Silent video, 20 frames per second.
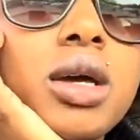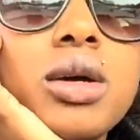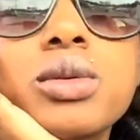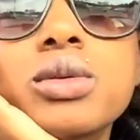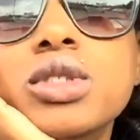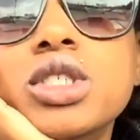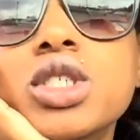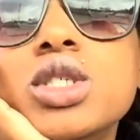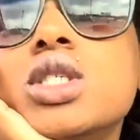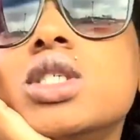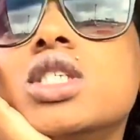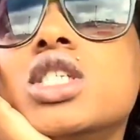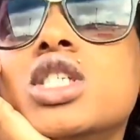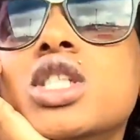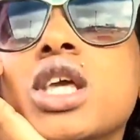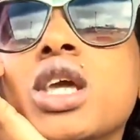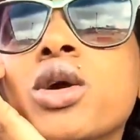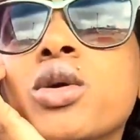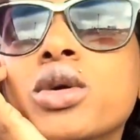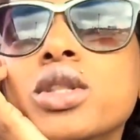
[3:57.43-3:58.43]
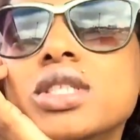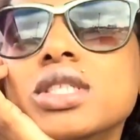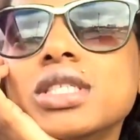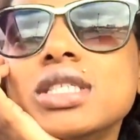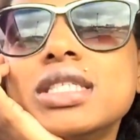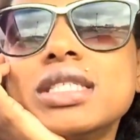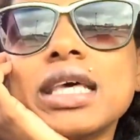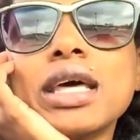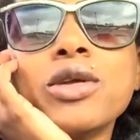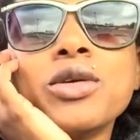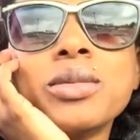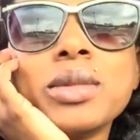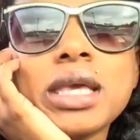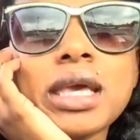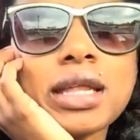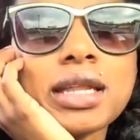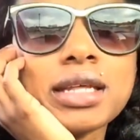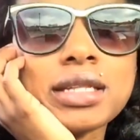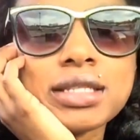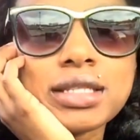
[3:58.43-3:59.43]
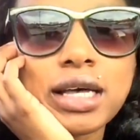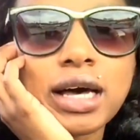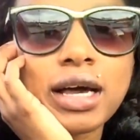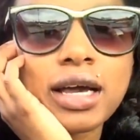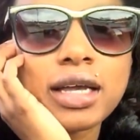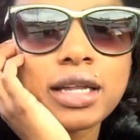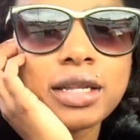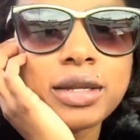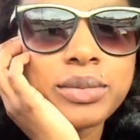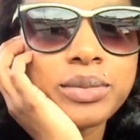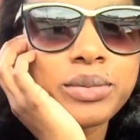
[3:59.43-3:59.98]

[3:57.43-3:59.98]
they're going to settle me in inside.